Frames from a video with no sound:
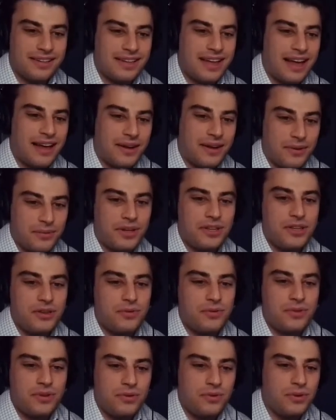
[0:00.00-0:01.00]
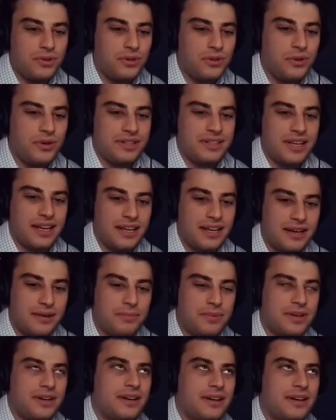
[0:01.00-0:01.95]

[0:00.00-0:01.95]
Yeah. Well, you alluded to it, but